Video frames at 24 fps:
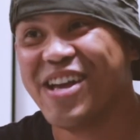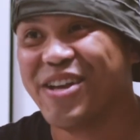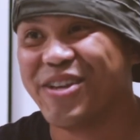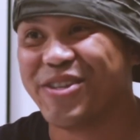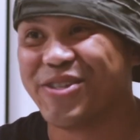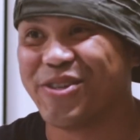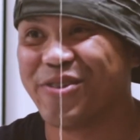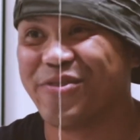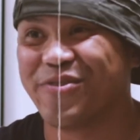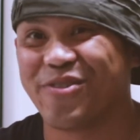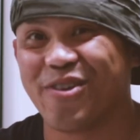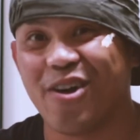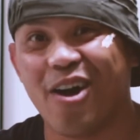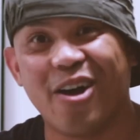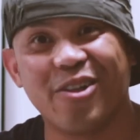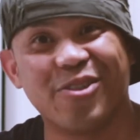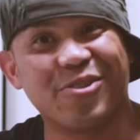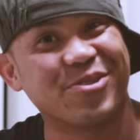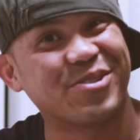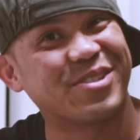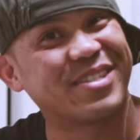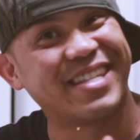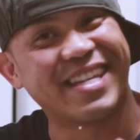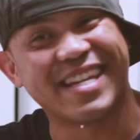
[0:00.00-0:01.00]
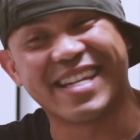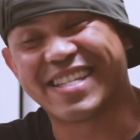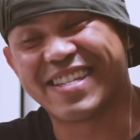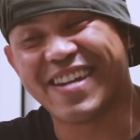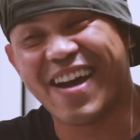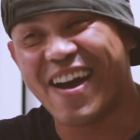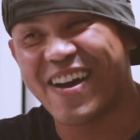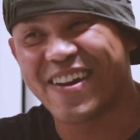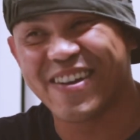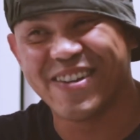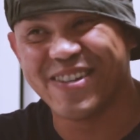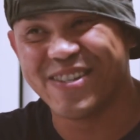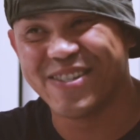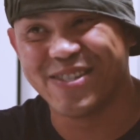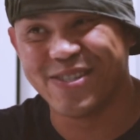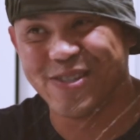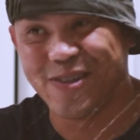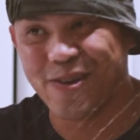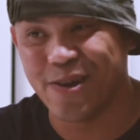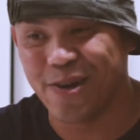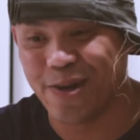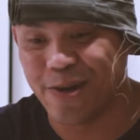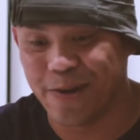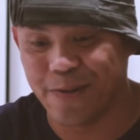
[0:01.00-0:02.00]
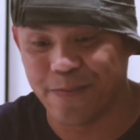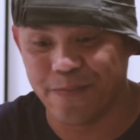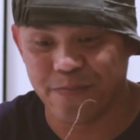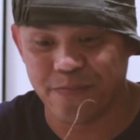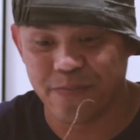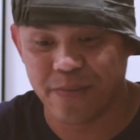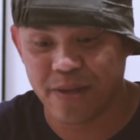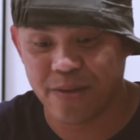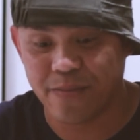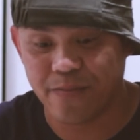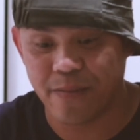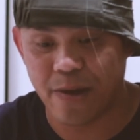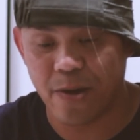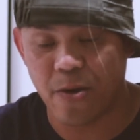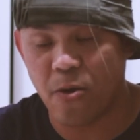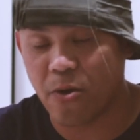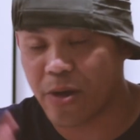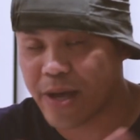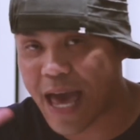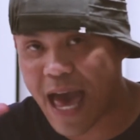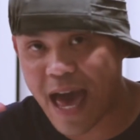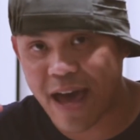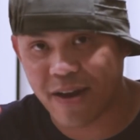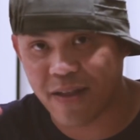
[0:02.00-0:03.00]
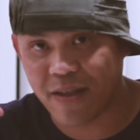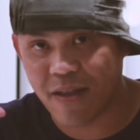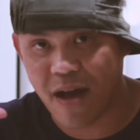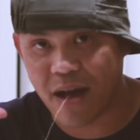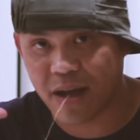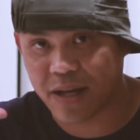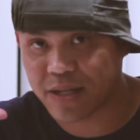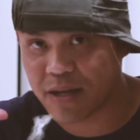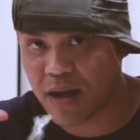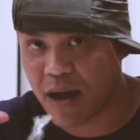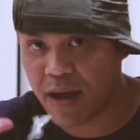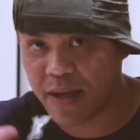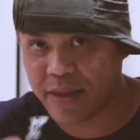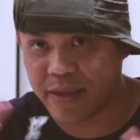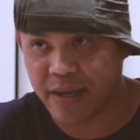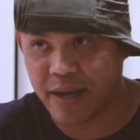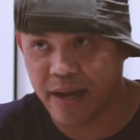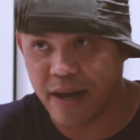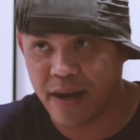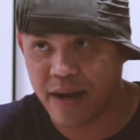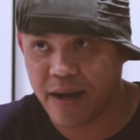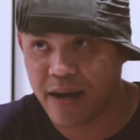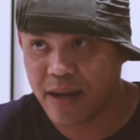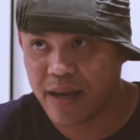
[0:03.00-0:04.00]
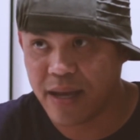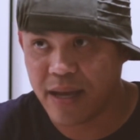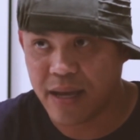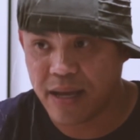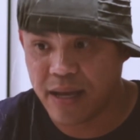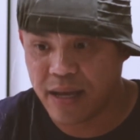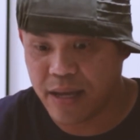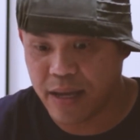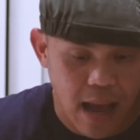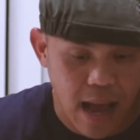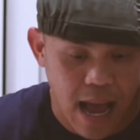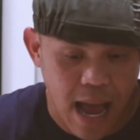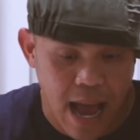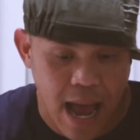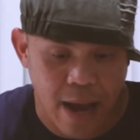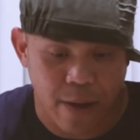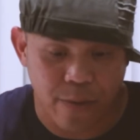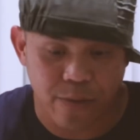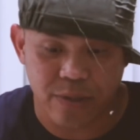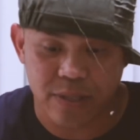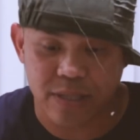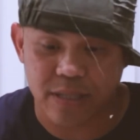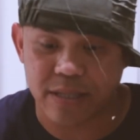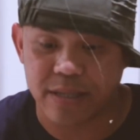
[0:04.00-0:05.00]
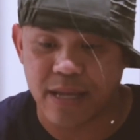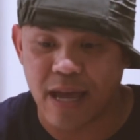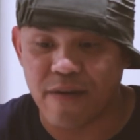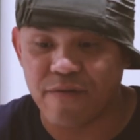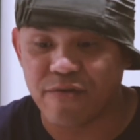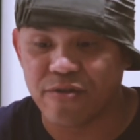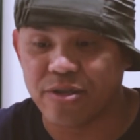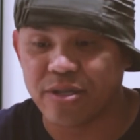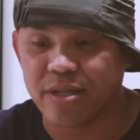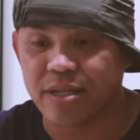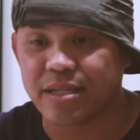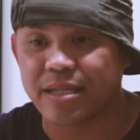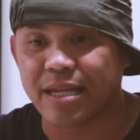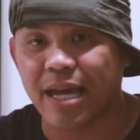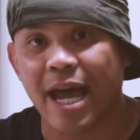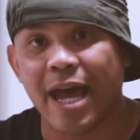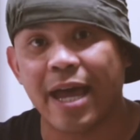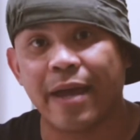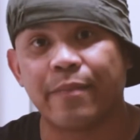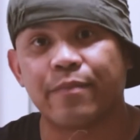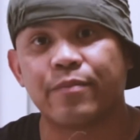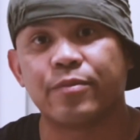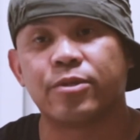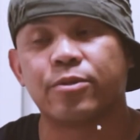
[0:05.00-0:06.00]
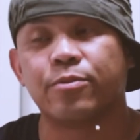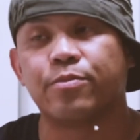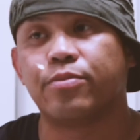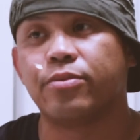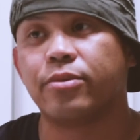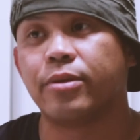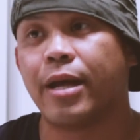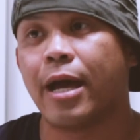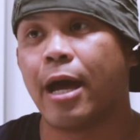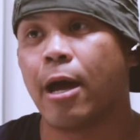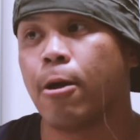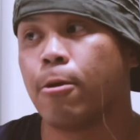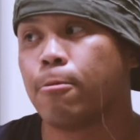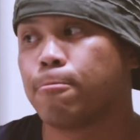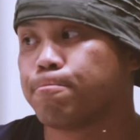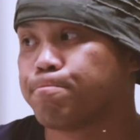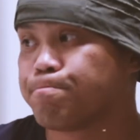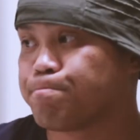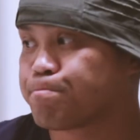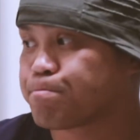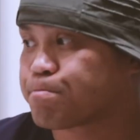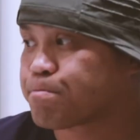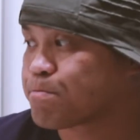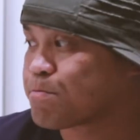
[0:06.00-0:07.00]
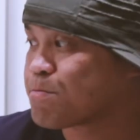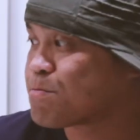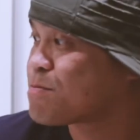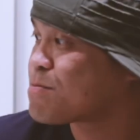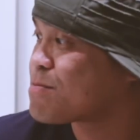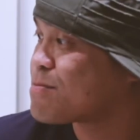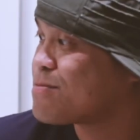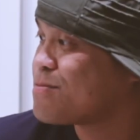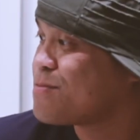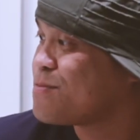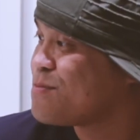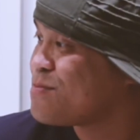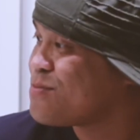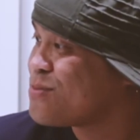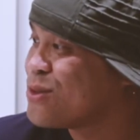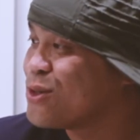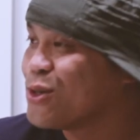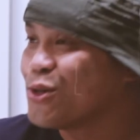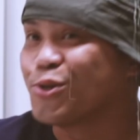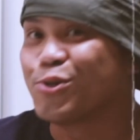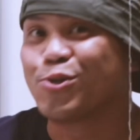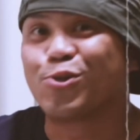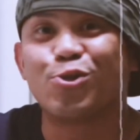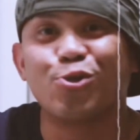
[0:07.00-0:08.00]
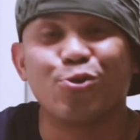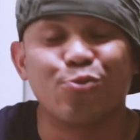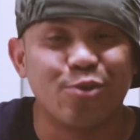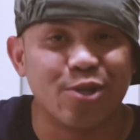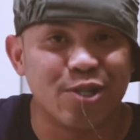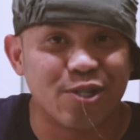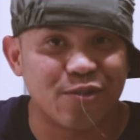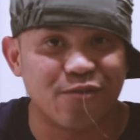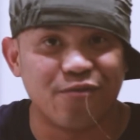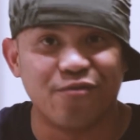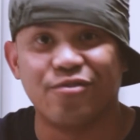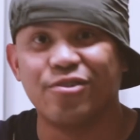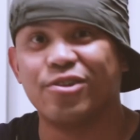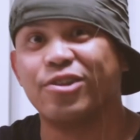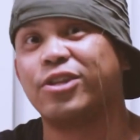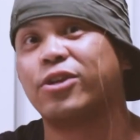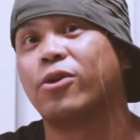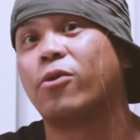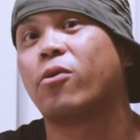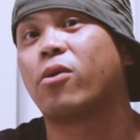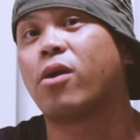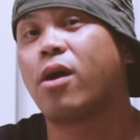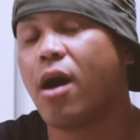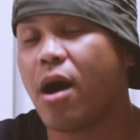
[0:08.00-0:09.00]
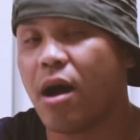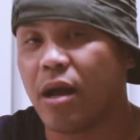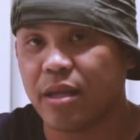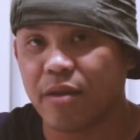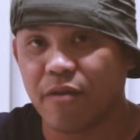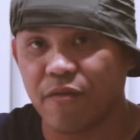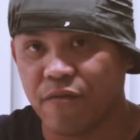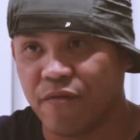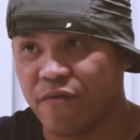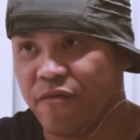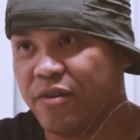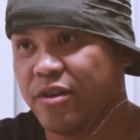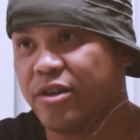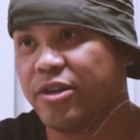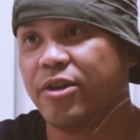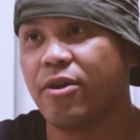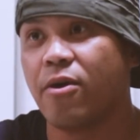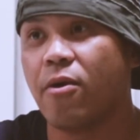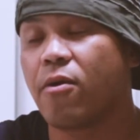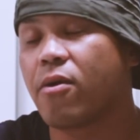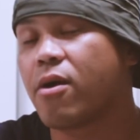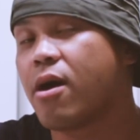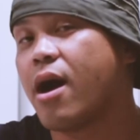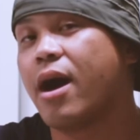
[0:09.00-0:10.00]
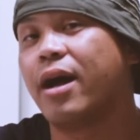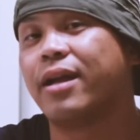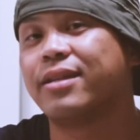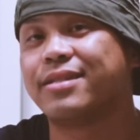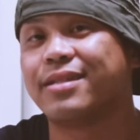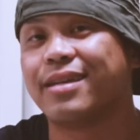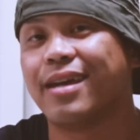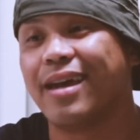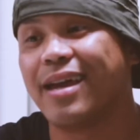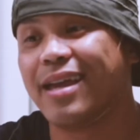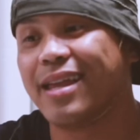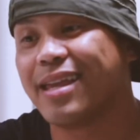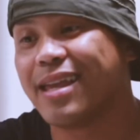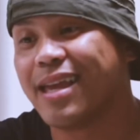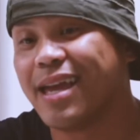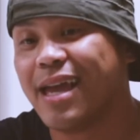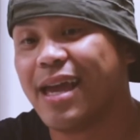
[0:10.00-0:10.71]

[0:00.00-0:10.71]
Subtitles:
So for all those TikTokers, you know, my whole catalog is on there. I was never the type to put out too much video content.